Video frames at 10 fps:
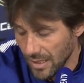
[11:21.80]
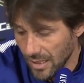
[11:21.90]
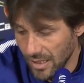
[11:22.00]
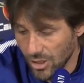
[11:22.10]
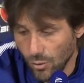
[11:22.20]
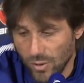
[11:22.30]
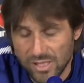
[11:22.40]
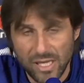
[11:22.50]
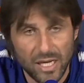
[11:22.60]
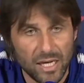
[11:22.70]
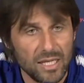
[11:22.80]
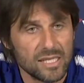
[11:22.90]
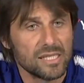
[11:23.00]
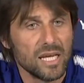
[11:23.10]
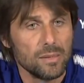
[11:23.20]
is always the
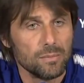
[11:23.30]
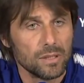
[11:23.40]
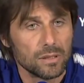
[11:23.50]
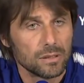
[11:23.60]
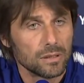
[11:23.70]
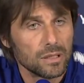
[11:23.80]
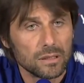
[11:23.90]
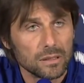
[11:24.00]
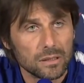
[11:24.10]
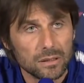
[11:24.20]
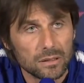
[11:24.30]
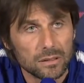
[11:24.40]
same. And